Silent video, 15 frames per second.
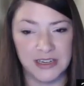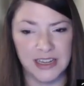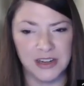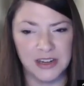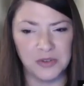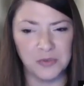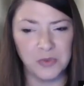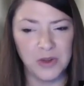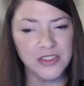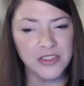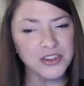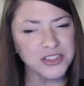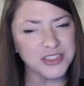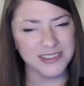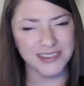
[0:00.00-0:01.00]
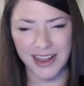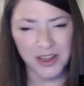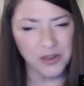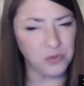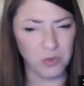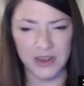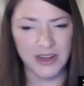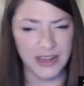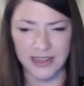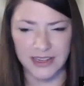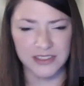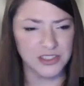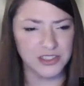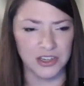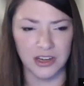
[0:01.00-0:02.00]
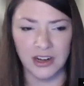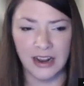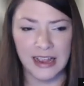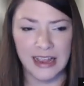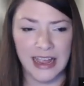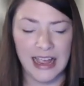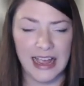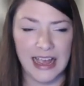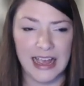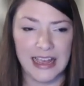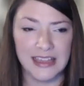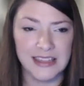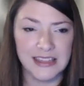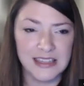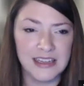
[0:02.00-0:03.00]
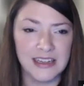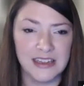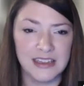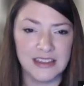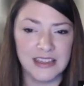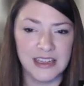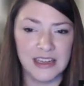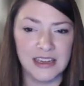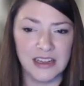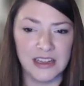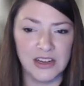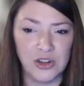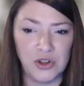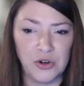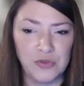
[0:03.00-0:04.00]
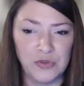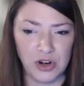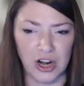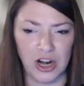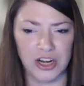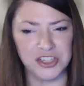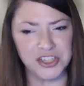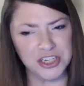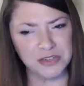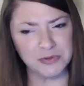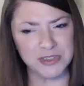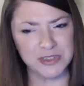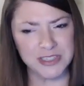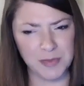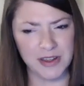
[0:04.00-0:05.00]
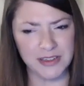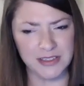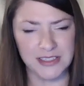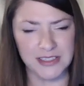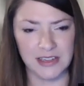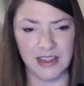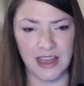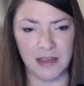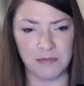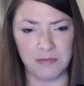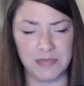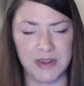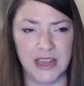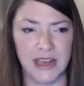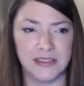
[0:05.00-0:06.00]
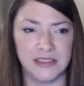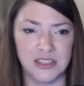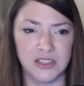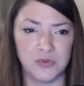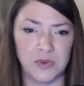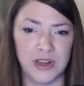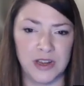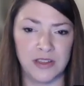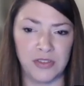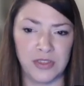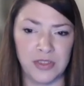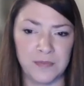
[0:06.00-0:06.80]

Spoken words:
And while there's not one answer, I think that an overarching response to that begins with,